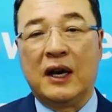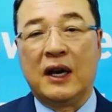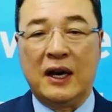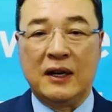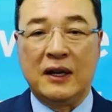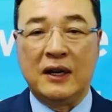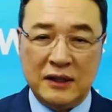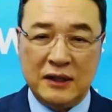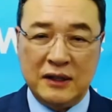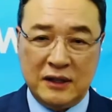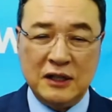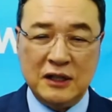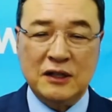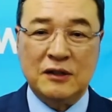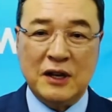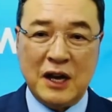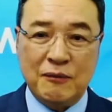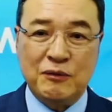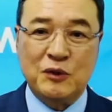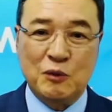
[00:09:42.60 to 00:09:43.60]
And I didn't
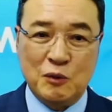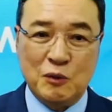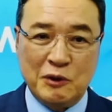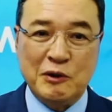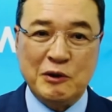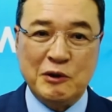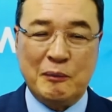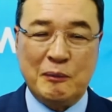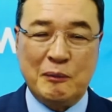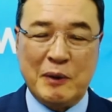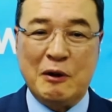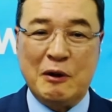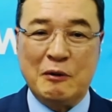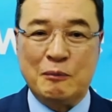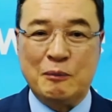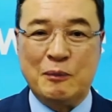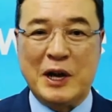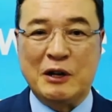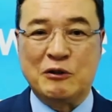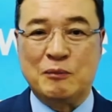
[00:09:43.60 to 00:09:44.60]
have to worry
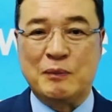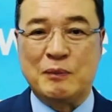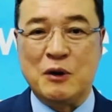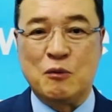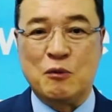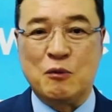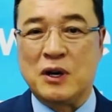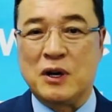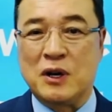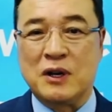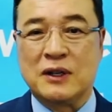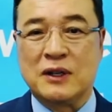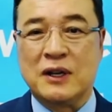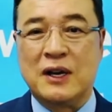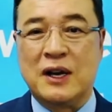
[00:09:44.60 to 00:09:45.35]
about back to my work